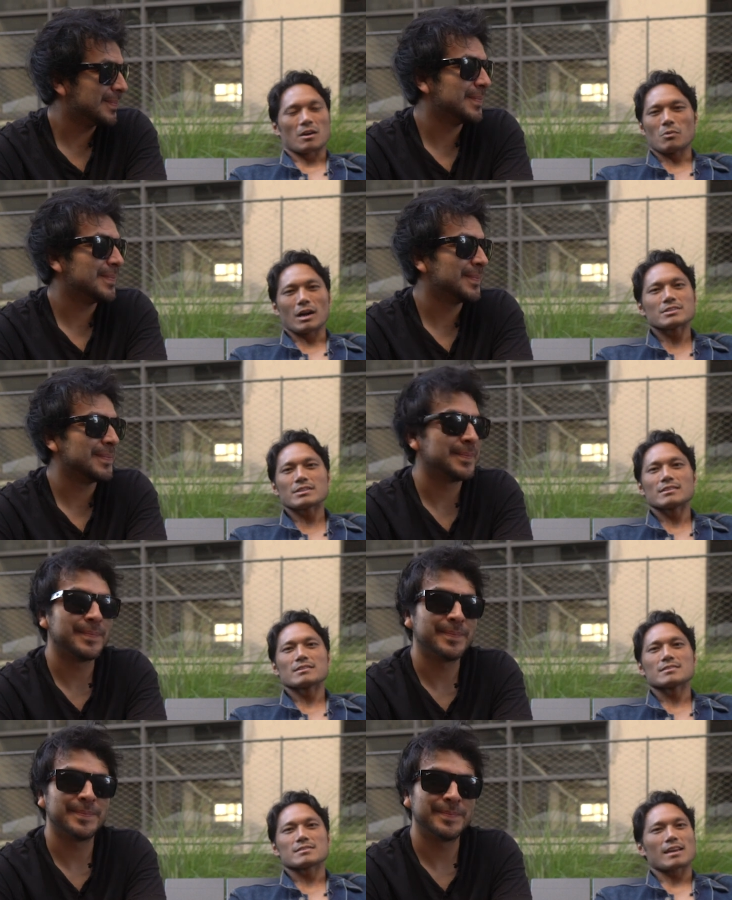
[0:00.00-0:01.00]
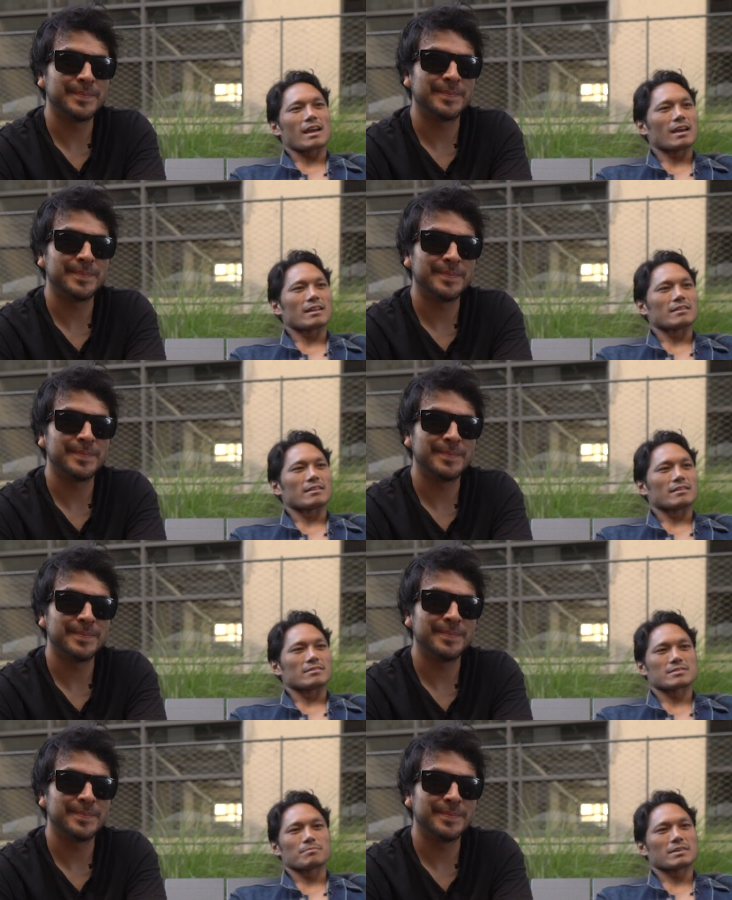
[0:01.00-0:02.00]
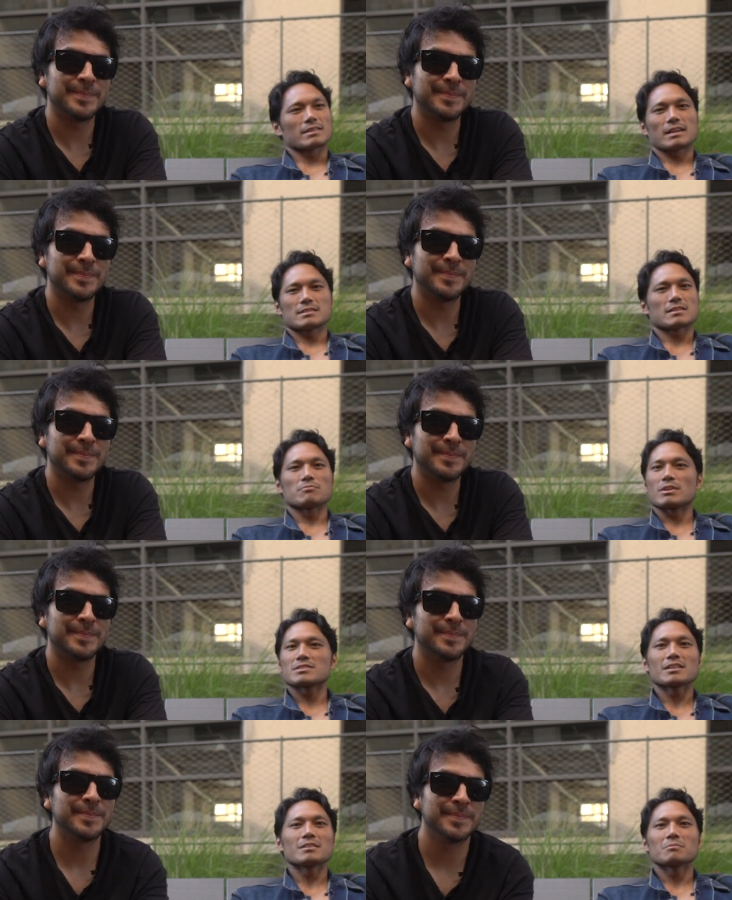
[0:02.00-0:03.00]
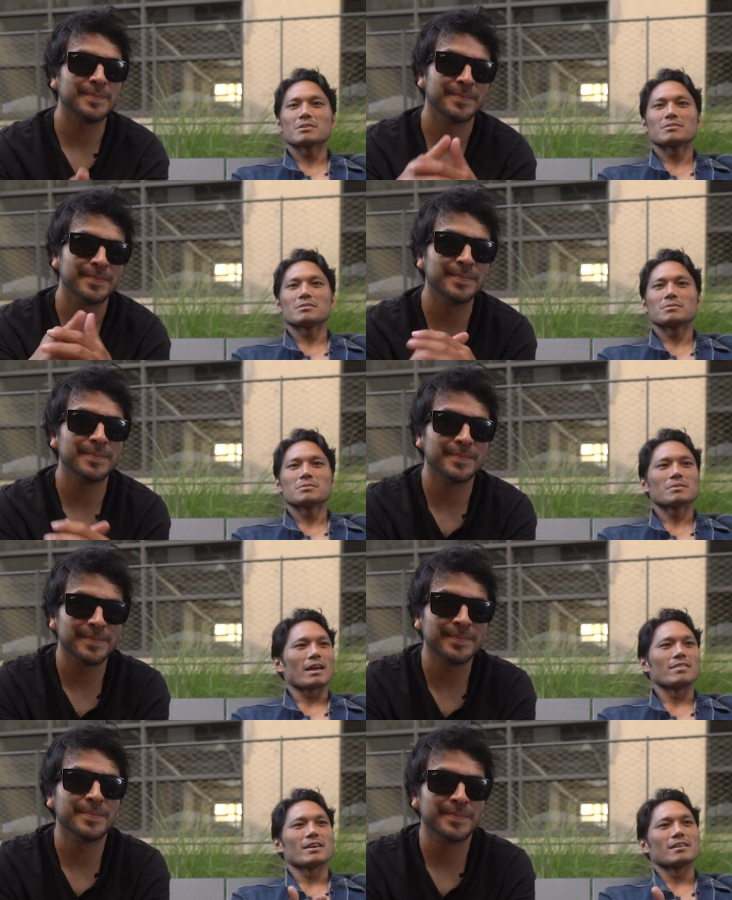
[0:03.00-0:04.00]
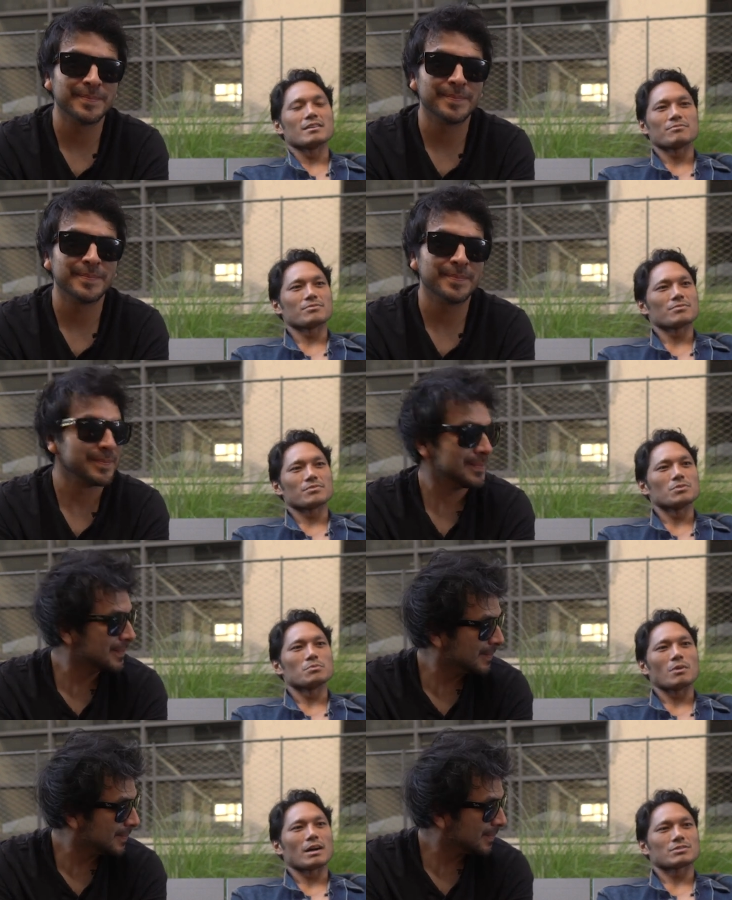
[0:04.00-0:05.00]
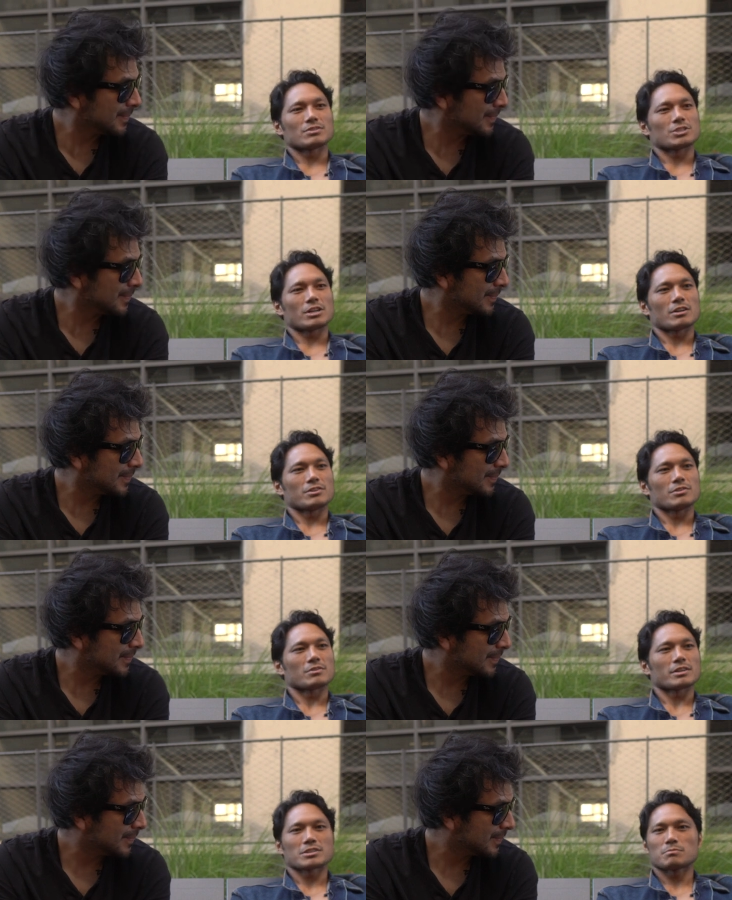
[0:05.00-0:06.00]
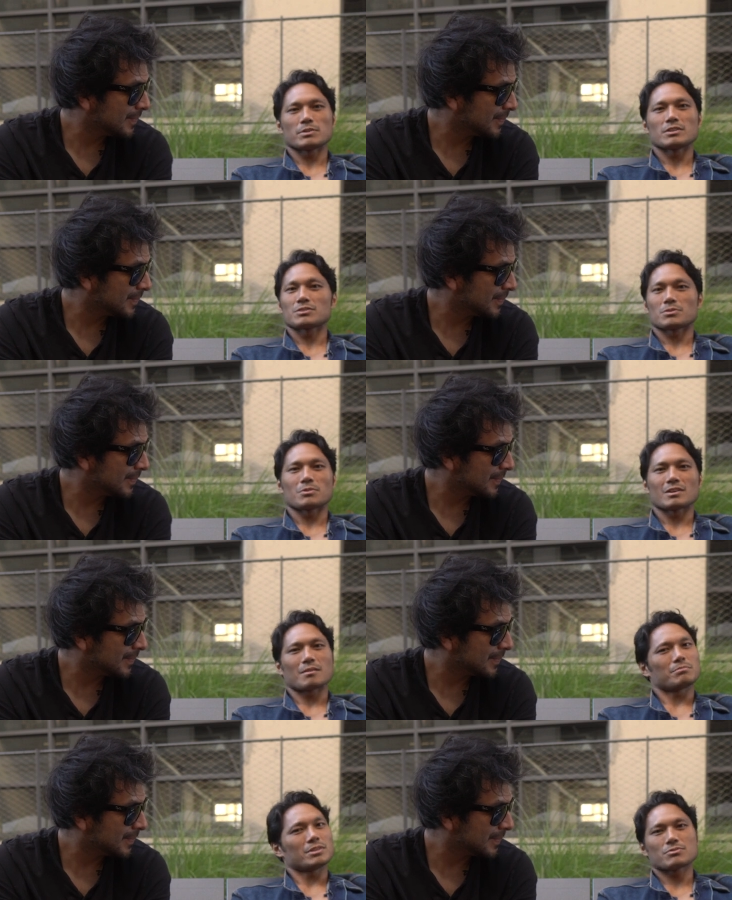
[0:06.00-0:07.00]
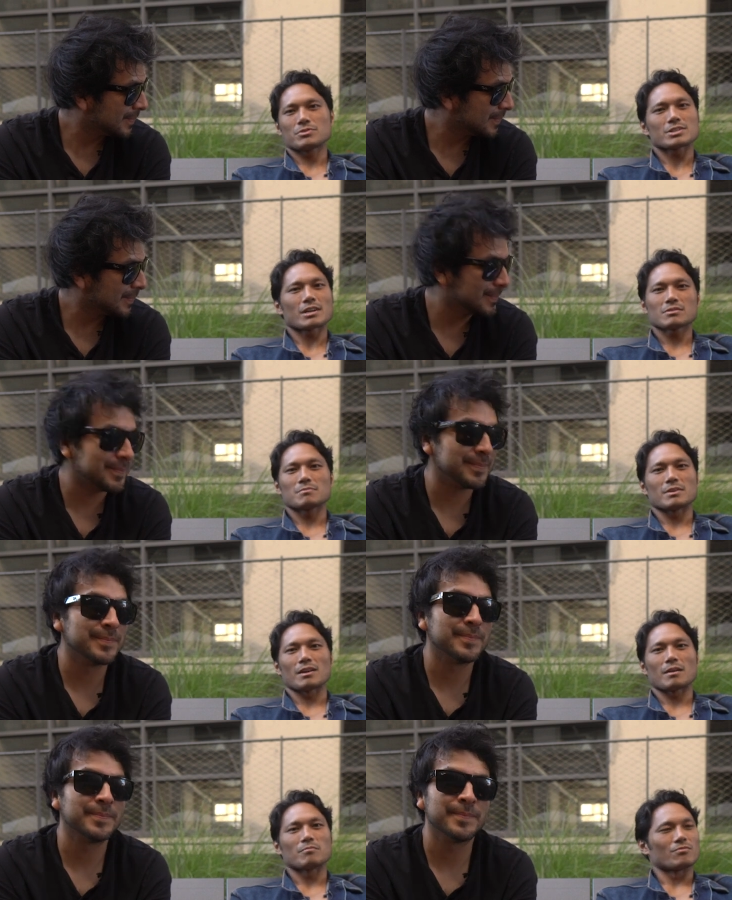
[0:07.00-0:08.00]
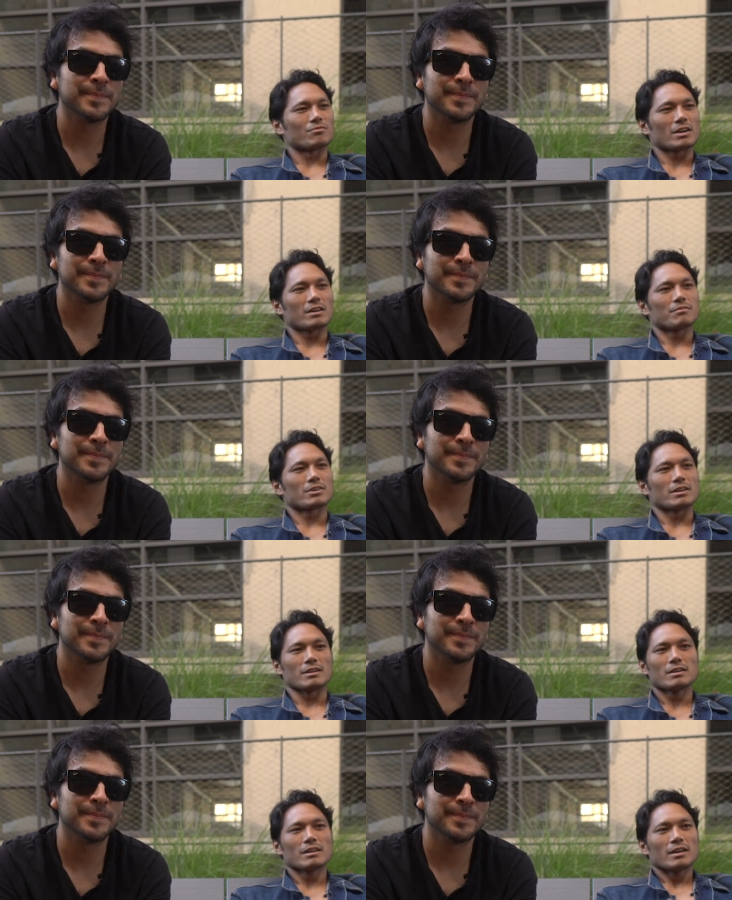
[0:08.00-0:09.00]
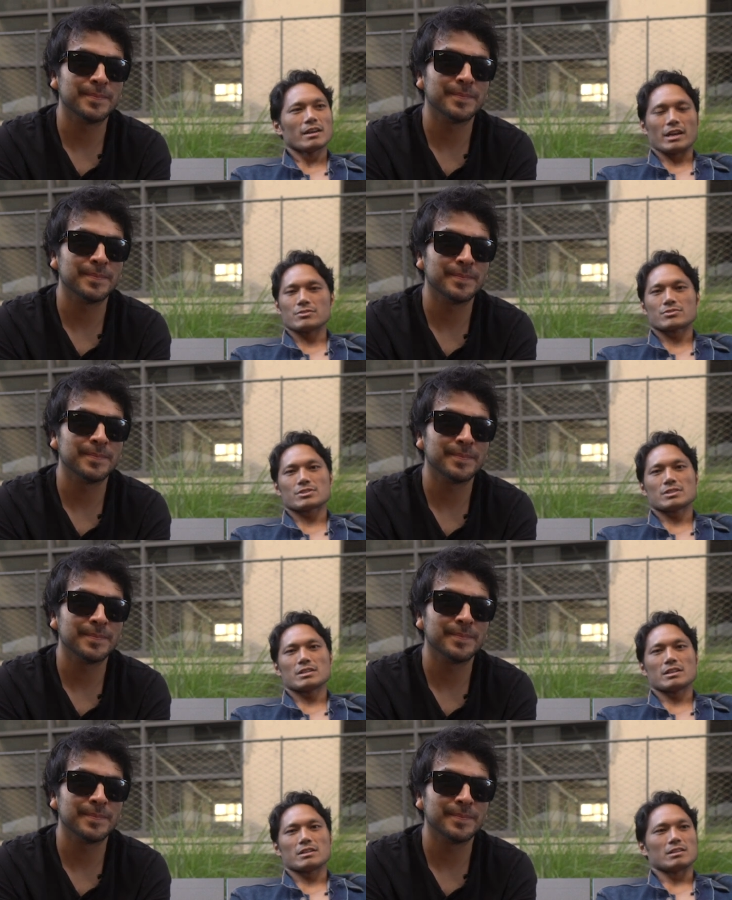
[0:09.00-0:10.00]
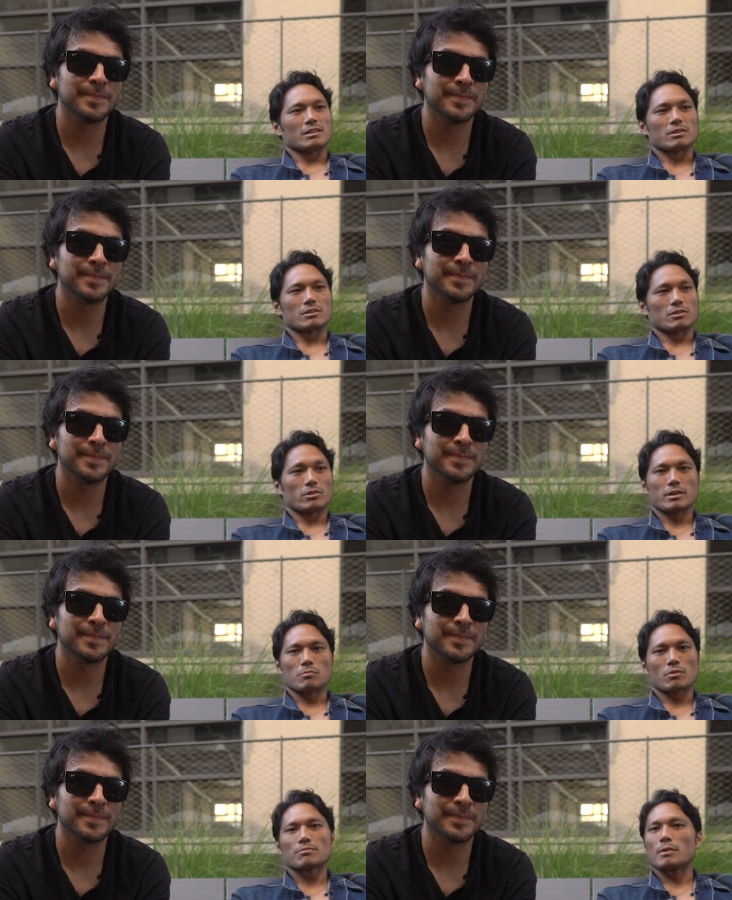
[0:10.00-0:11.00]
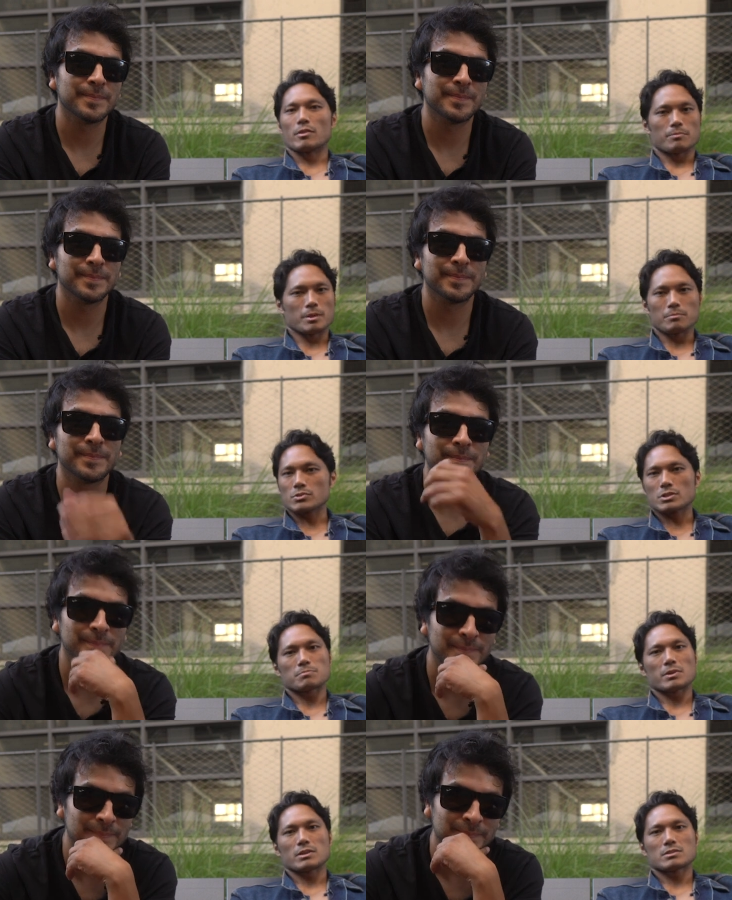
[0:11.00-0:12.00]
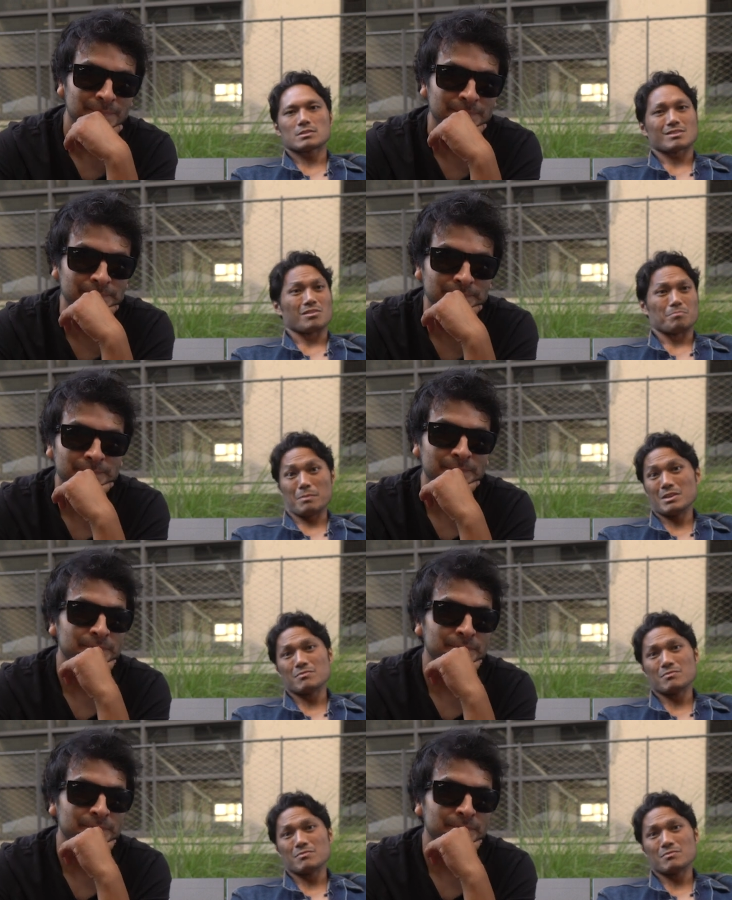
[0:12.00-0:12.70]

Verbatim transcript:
Speaker 1: are watching this and something that I said resonated with you, and then if you want to share your experience or whatnot, please reach out to me. I'm very, very interested in lear- learning more from other people's experiences and maybe